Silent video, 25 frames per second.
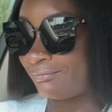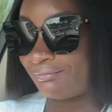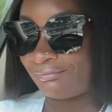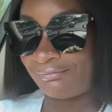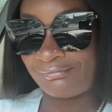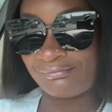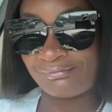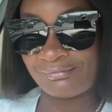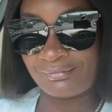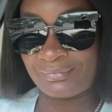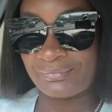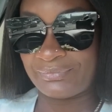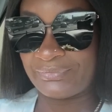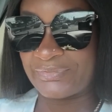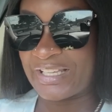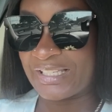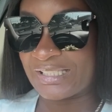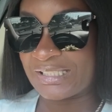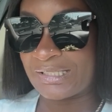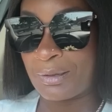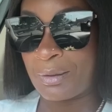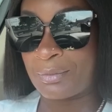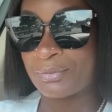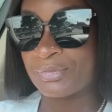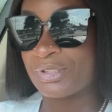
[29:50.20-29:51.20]
Mm-mm.
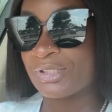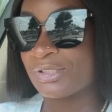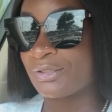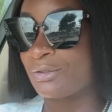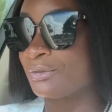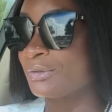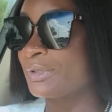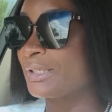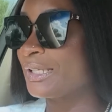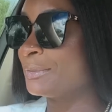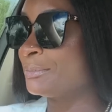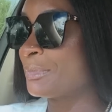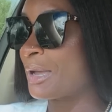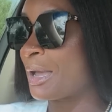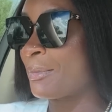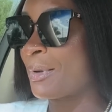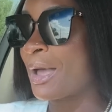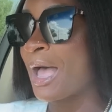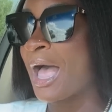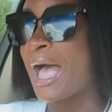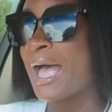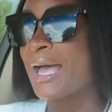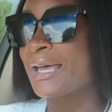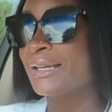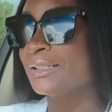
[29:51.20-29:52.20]
Next time I'm just gonna get my
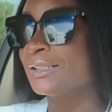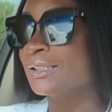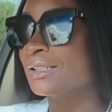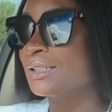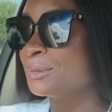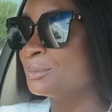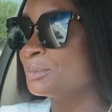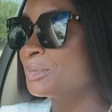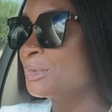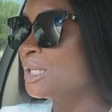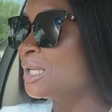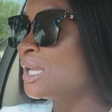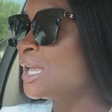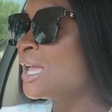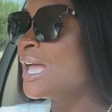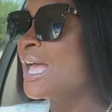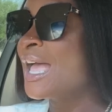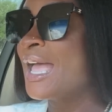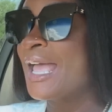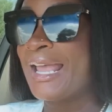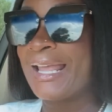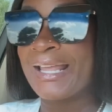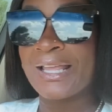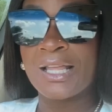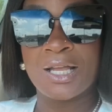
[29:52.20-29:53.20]
behind up
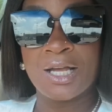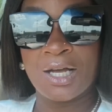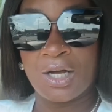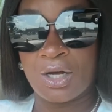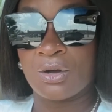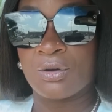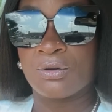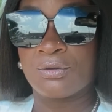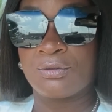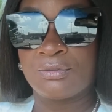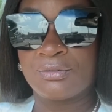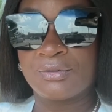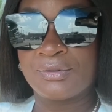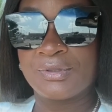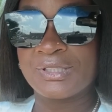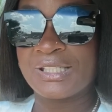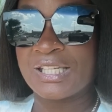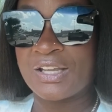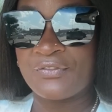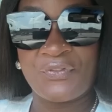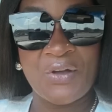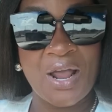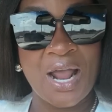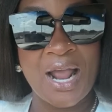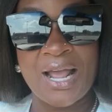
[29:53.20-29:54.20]
and go
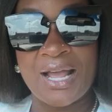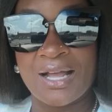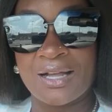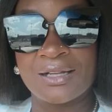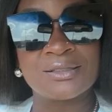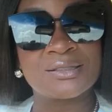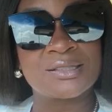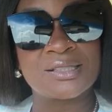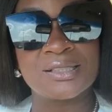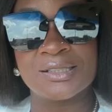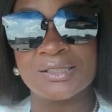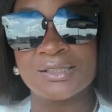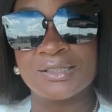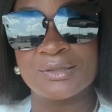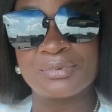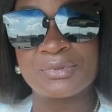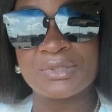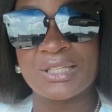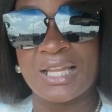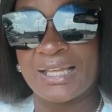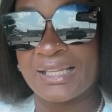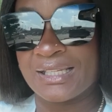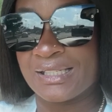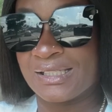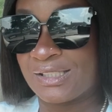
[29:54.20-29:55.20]
to Firehouse Subs.
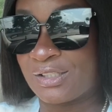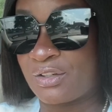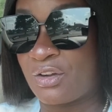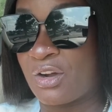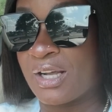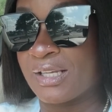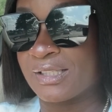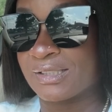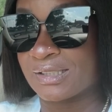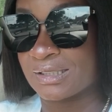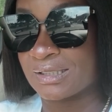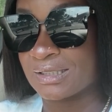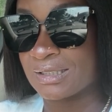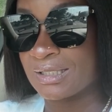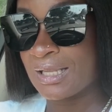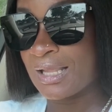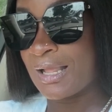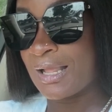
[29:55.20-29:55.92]
Like, it's crazy.